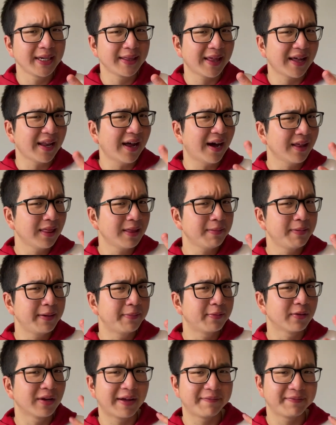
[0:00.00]
that other
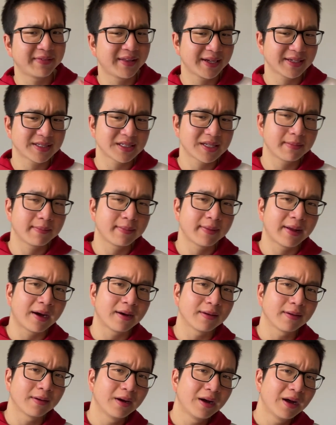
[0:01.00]
people have tested them out.